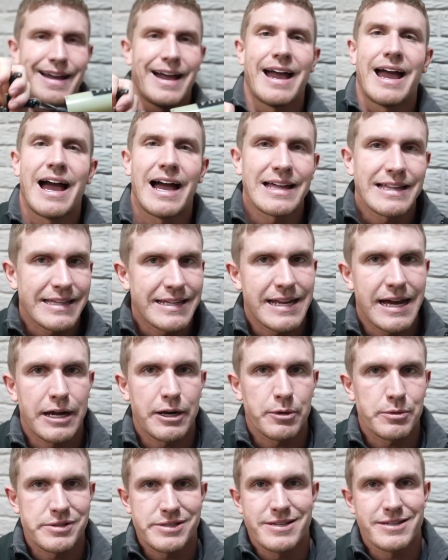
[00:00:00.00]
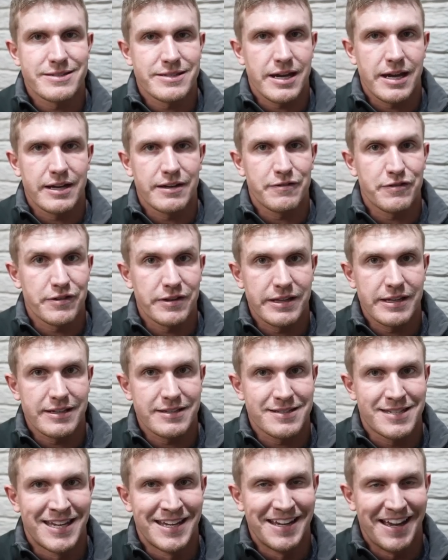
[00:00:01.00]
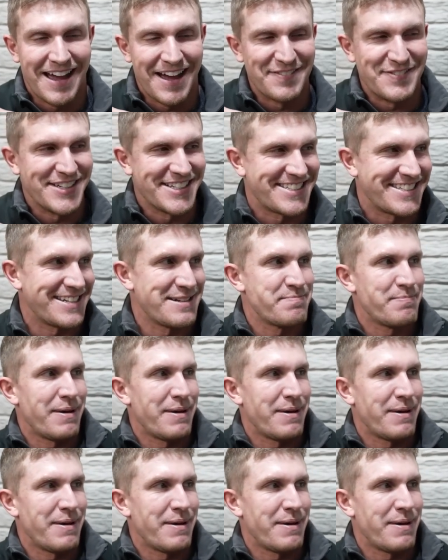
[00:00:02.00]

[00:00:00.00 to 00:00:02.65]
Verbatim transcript: I highly doubt it was designed for this, obviously,